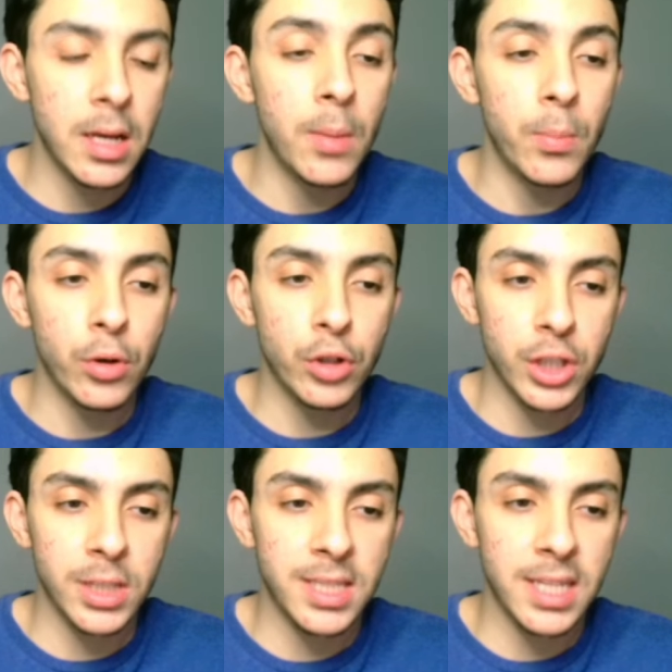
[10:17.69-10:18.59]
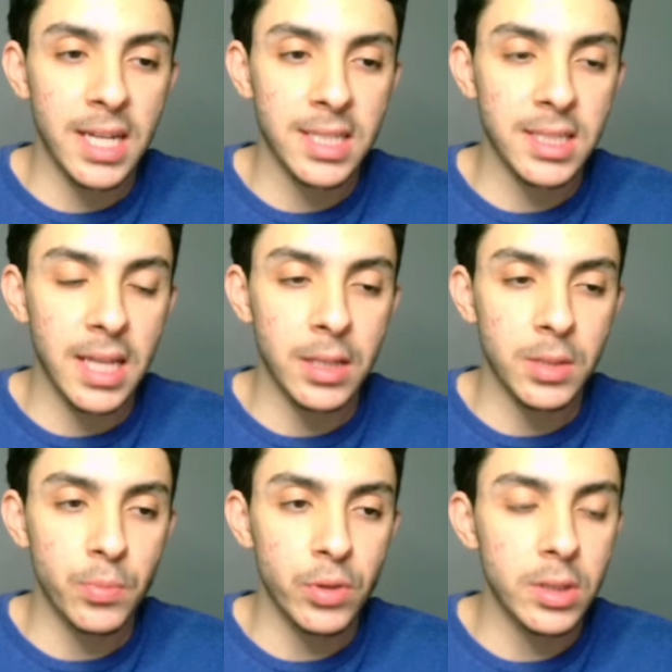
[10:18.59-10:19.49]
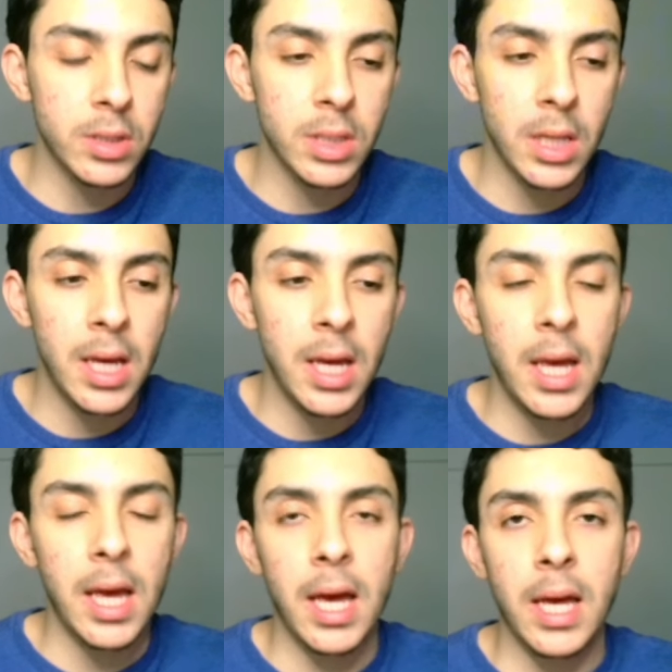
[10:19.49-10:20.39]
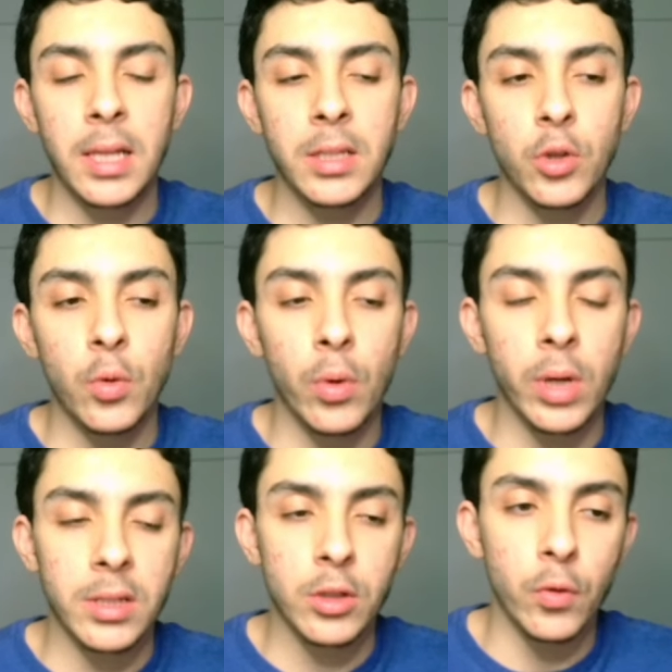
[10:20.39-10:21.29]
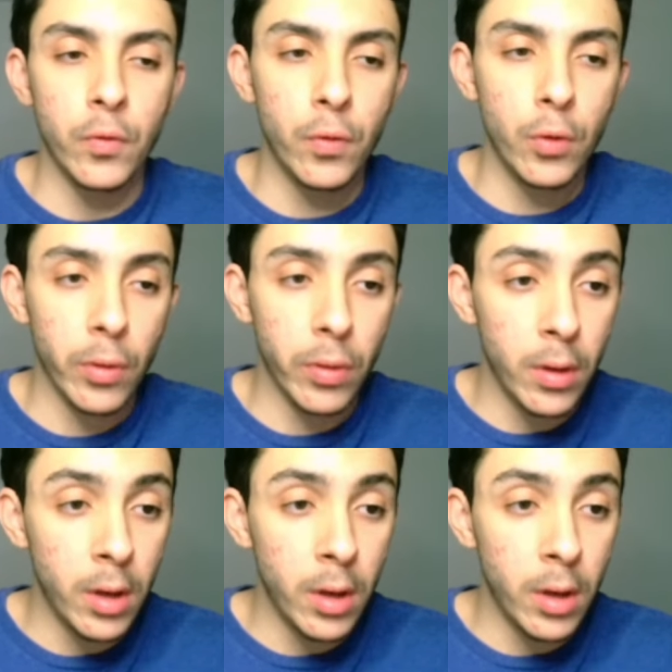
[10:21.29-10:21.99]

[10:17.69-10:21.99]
projects, tasks and sprints, and so on and so forth.